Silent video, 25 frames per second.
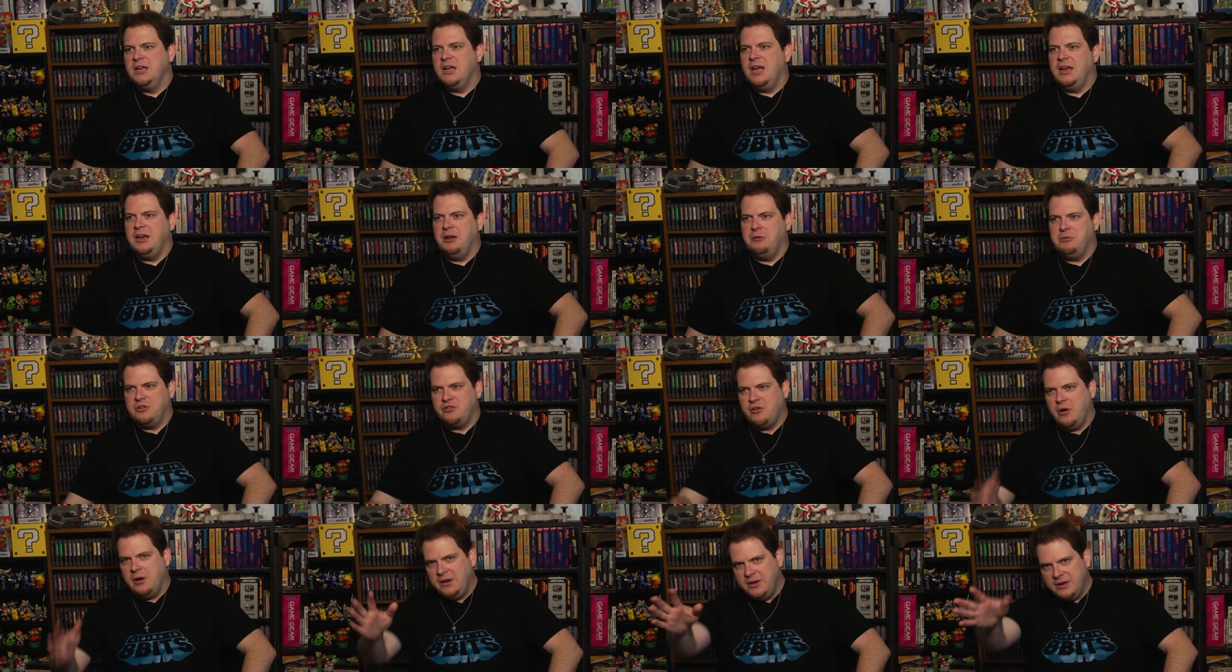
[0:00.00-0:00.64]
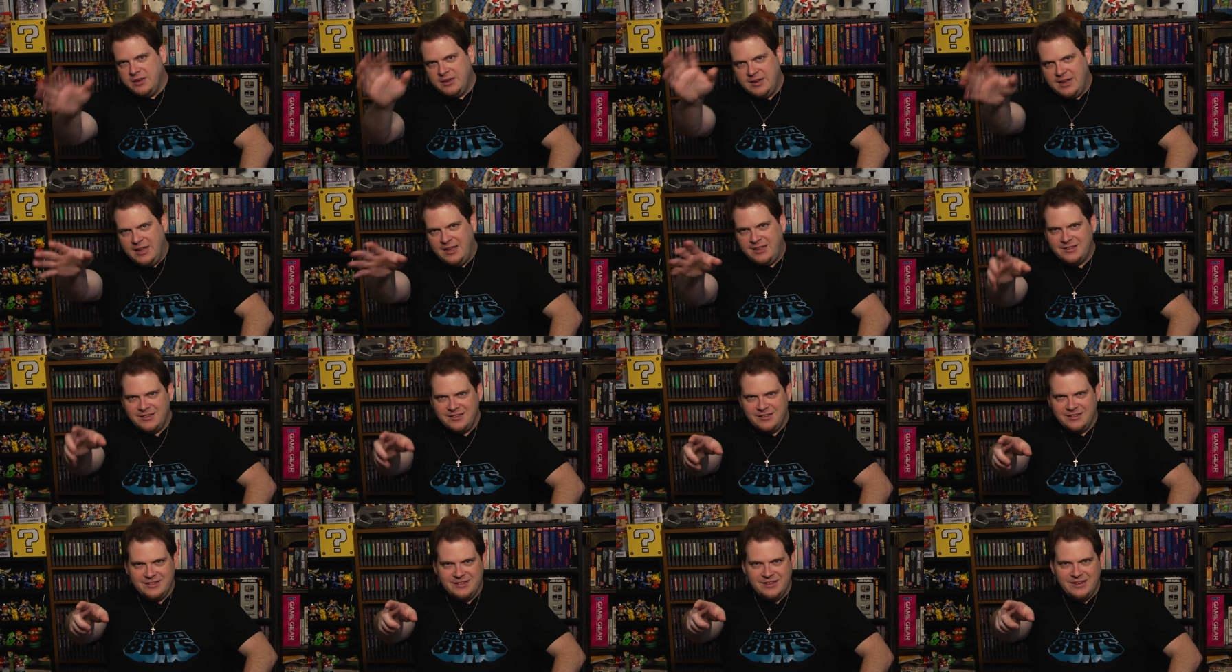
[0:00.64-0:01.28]
And I was trying to
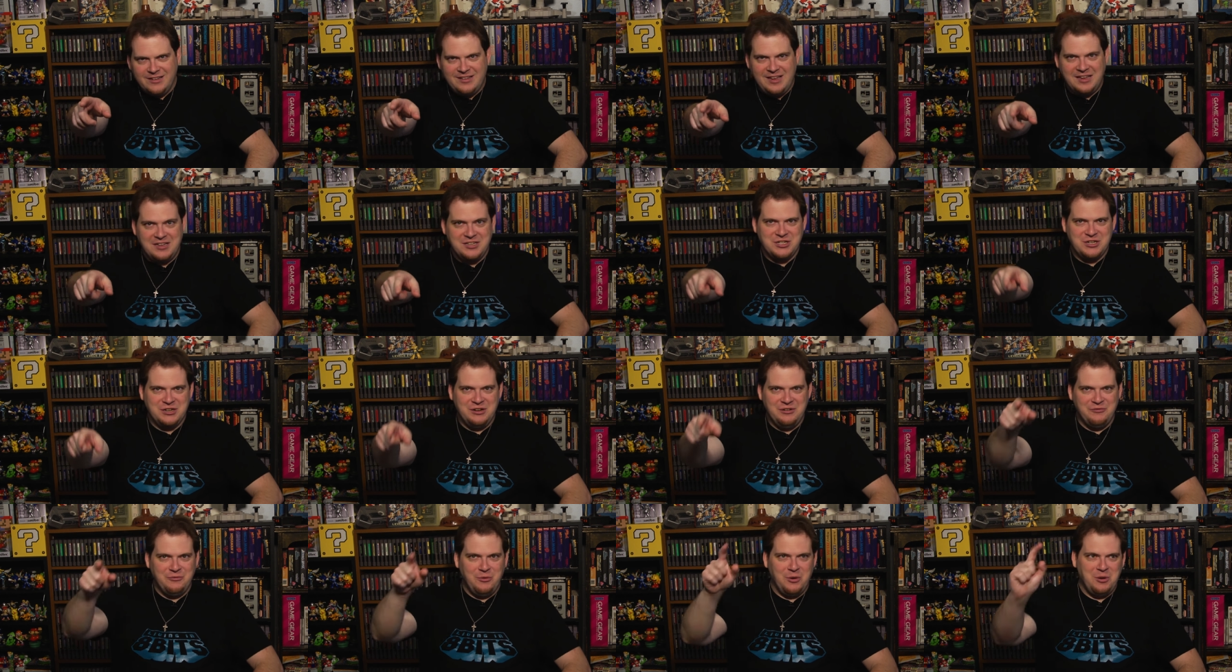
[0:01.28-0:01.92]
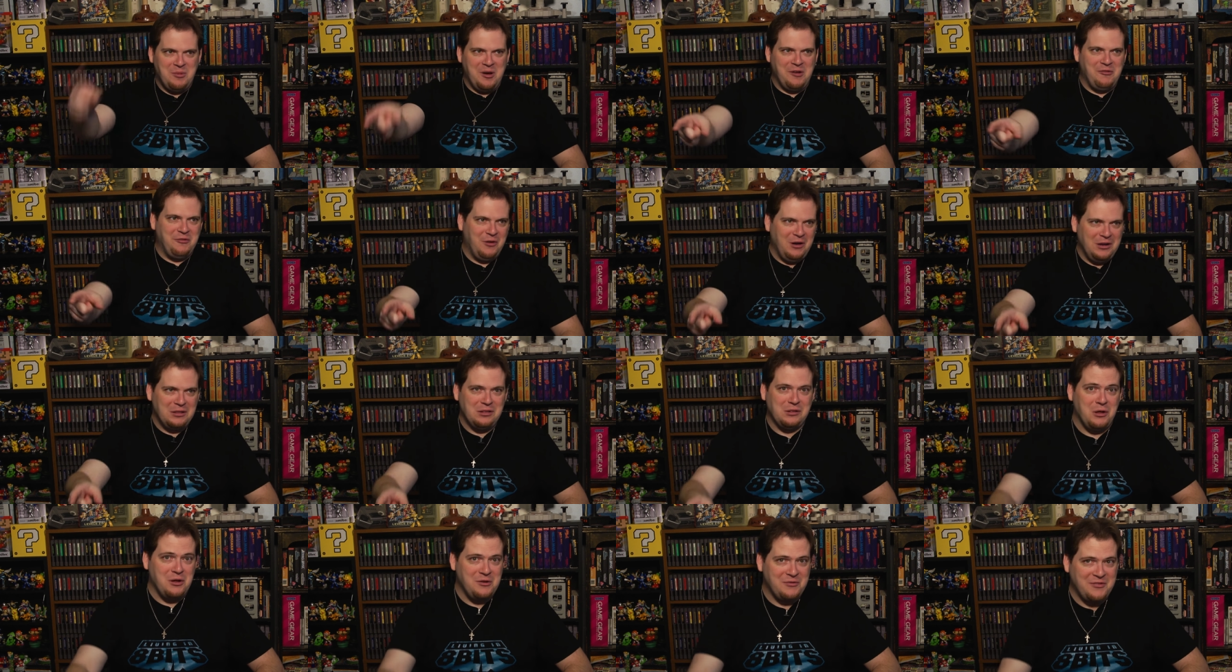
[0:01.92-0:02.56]
get attention of one of my
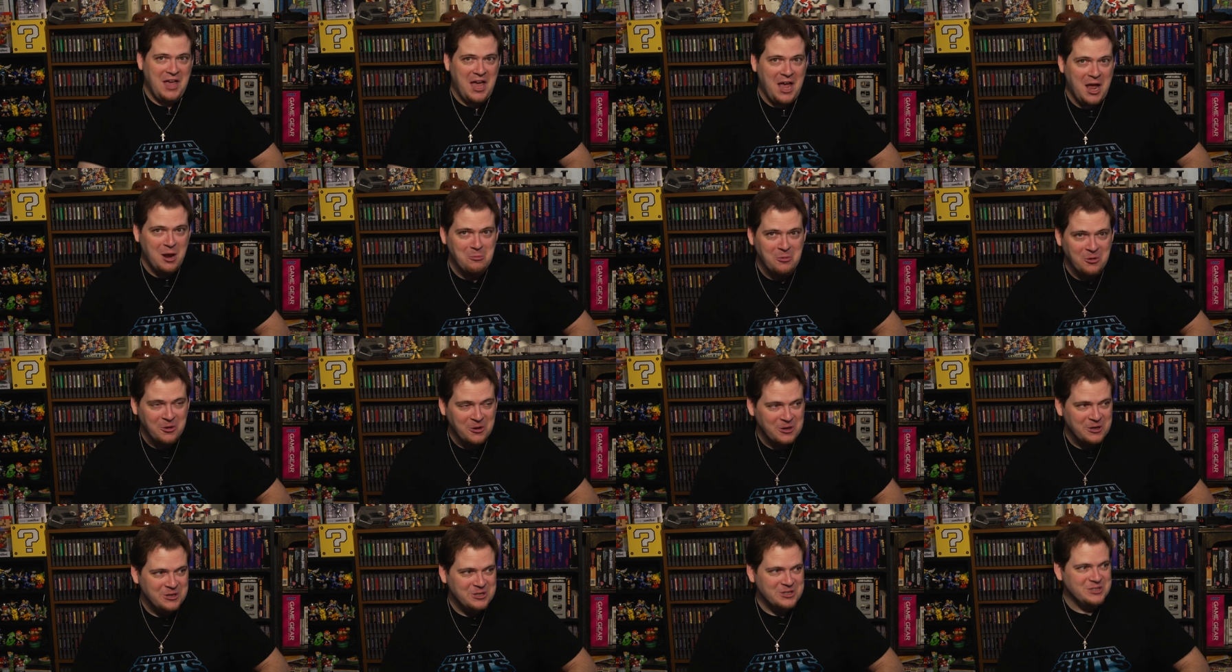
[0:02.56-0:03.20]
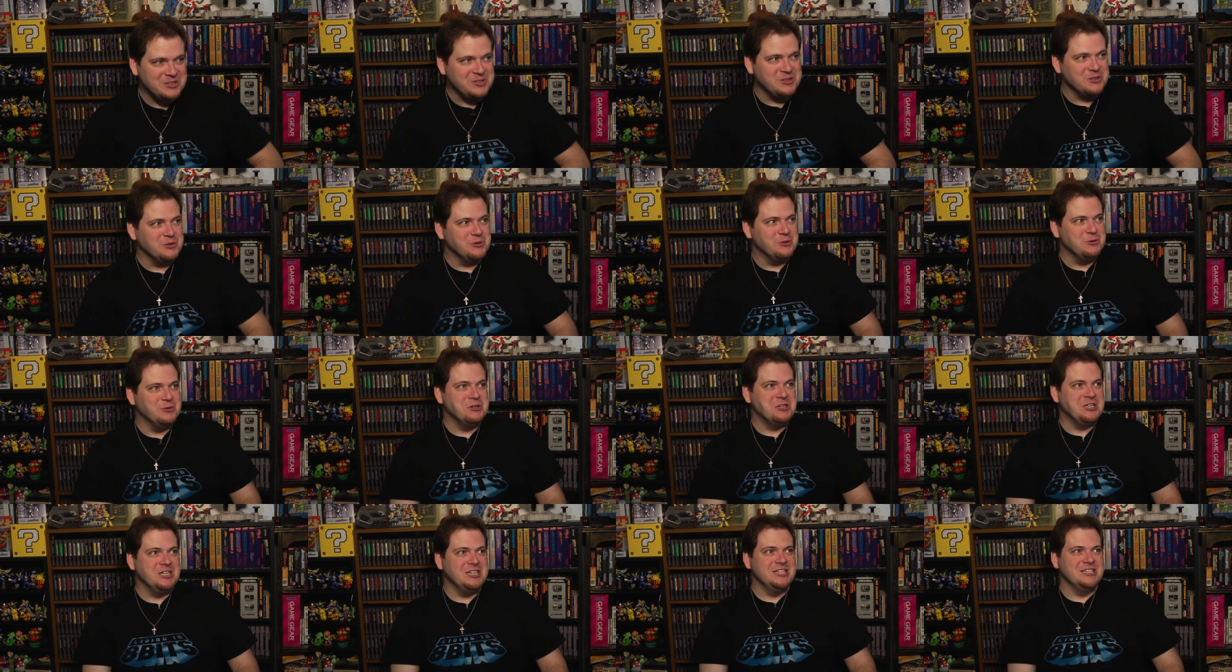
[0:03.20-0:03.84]
friends off camera
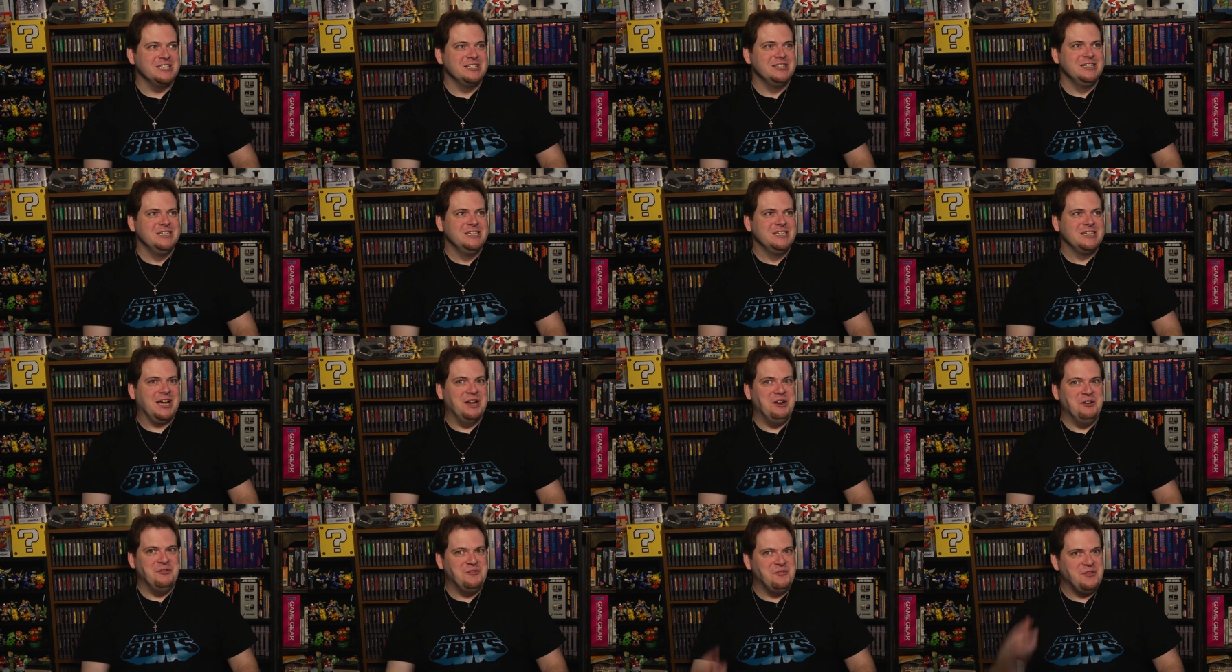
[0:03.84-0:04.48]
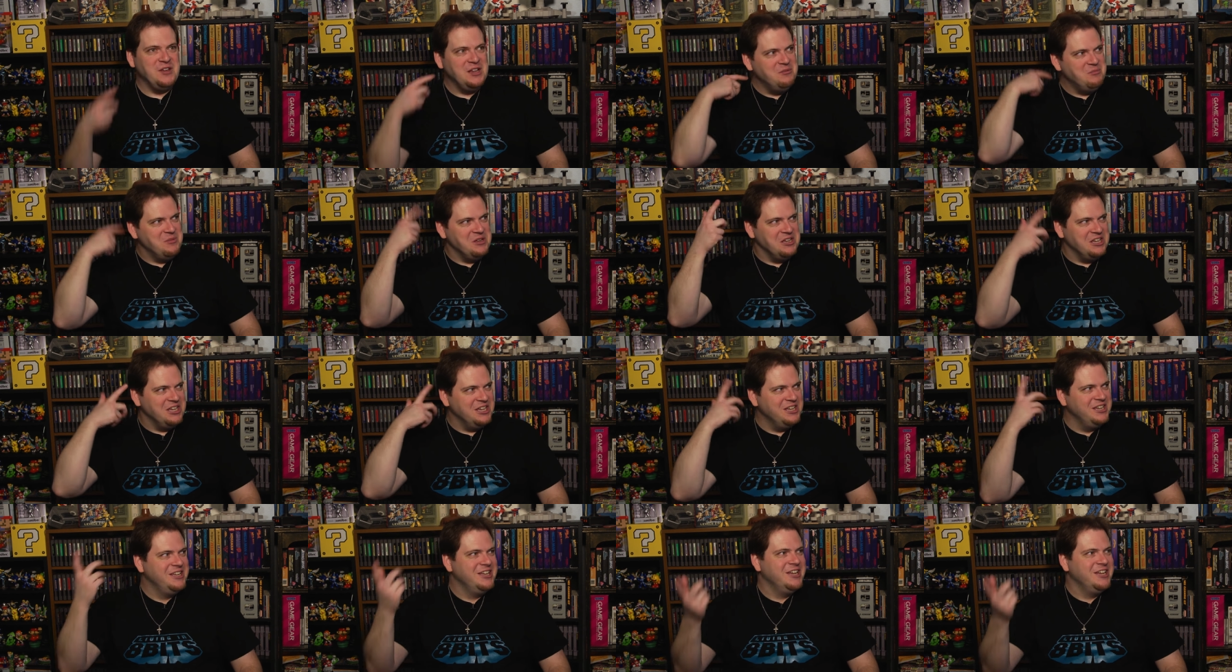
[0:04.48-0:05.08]
to kind of feed me